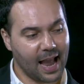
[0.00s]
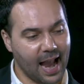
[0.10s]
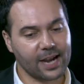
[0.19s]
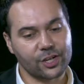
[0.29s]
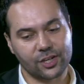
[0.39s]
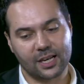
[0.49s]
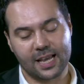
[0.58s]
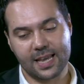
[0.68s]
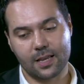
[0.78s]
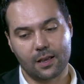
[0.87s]

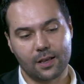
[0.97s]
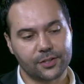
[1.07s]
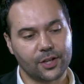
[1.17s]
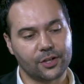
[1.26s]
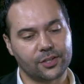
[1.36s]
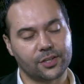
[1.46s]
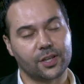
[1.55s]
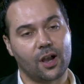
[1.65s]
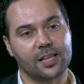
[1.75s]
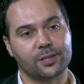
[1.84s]
actually such a
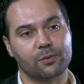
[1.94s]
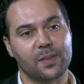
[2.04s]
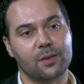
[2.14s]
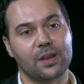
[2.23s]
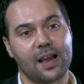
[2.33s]
society would mean